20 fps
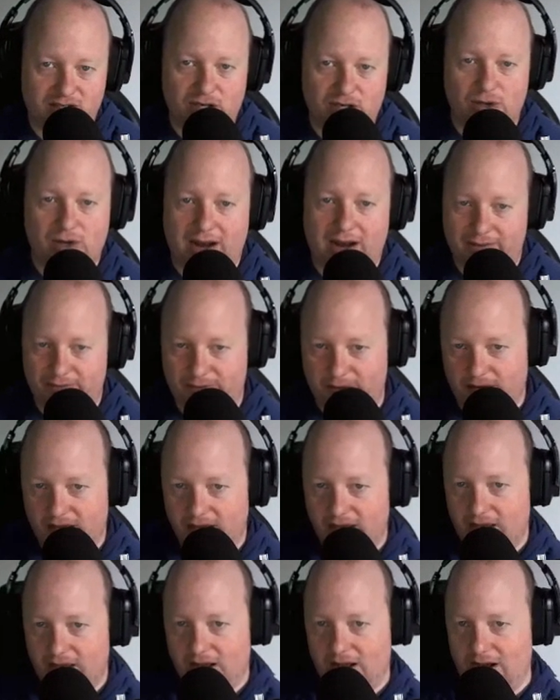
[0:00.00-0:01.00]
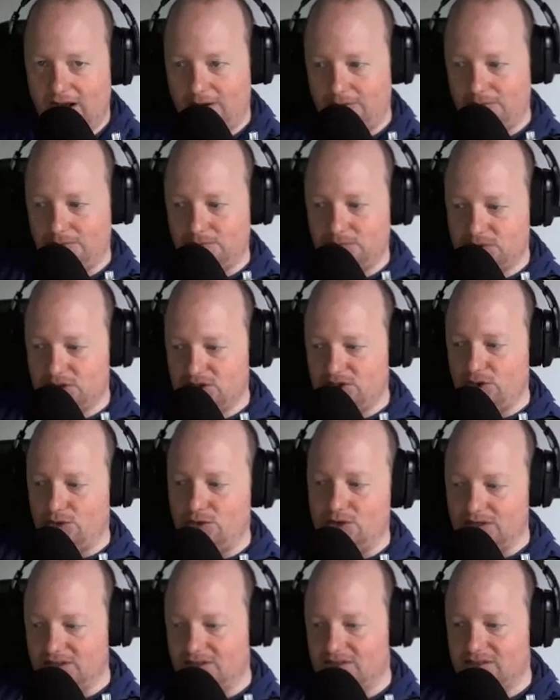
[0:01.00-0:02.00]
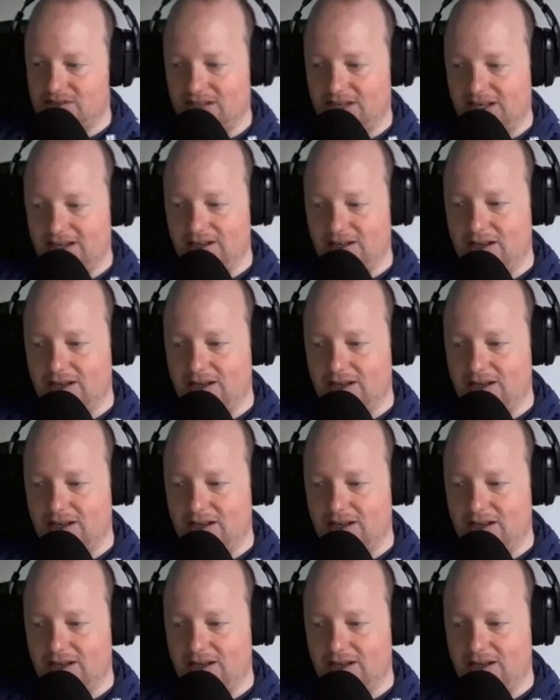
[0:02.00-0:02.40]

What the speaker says: So you can have students